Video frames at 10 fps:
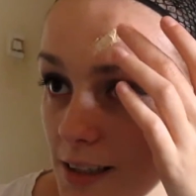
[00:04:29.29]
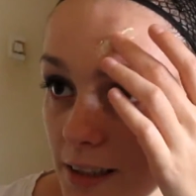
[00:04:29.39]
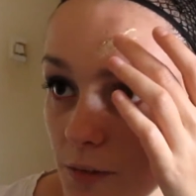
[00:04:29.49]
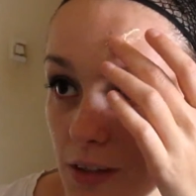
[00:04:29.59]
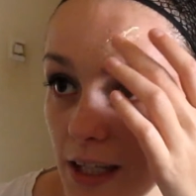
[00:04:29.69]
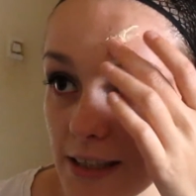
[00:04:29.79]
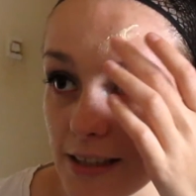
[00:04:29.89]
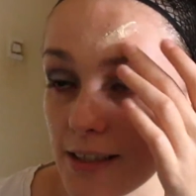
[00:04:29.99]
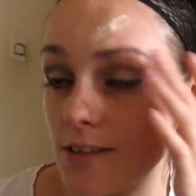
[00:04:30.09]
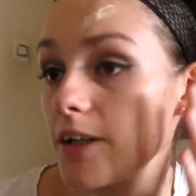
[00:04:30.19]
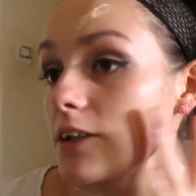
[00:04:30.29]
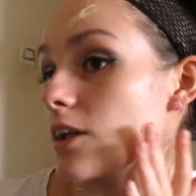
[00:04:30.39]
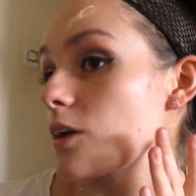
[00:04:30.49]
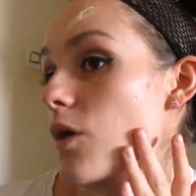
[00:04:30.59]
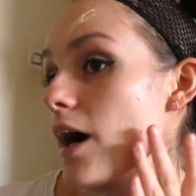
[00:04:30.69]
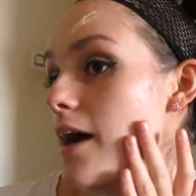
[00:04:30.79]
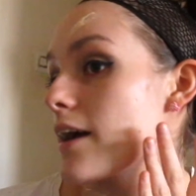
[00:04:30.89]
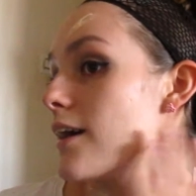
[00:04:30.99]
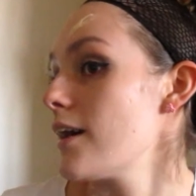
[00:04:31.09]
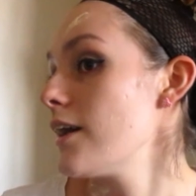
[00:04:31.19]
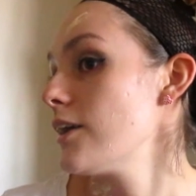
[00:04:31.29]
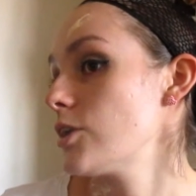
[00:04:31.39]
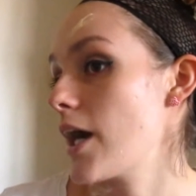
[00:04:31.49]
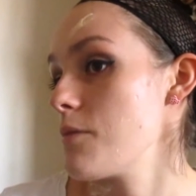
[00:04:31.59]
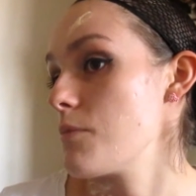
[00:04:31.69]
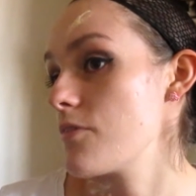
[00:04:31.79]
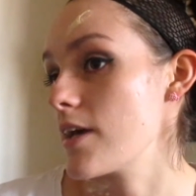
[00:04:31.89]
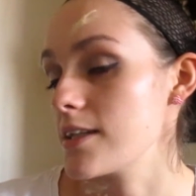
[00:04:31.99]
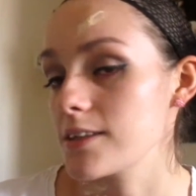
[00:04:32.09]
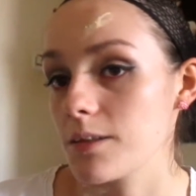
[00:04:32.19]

of liquid latex are actually quite dry on my face,